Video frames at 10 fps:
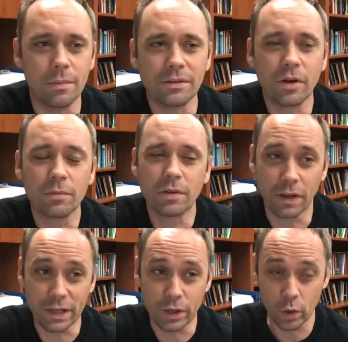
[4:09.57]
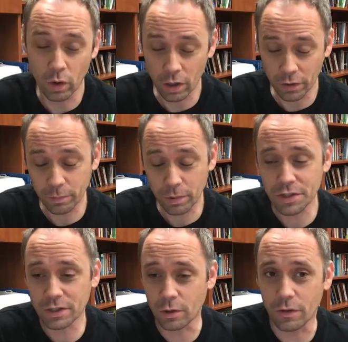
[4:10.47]
terms of like you all's
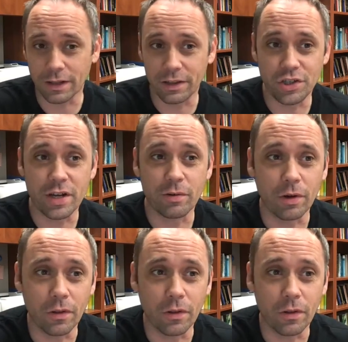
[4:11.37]
project, or like the general,